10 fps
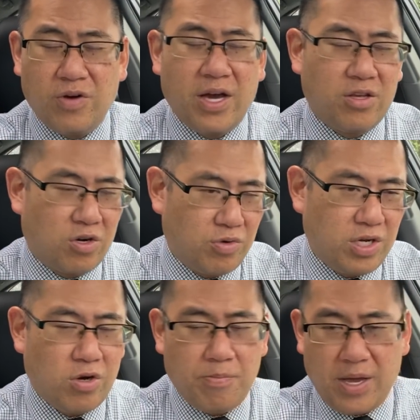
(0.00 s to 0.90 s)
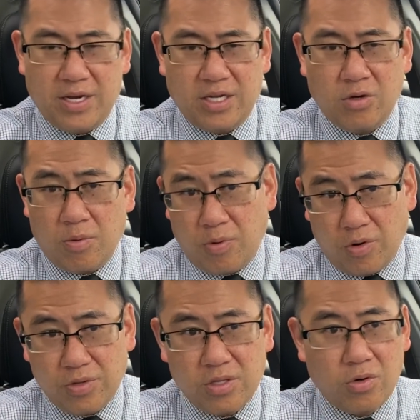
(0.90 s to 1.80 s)
either Green or Benning, or
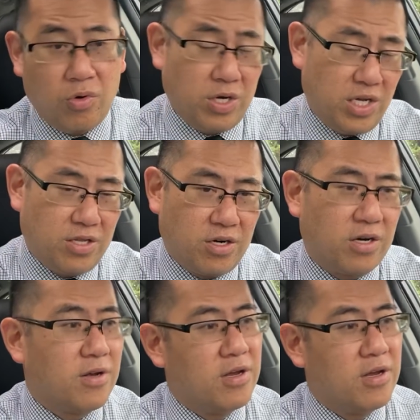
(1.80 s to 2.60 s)
both, or neither?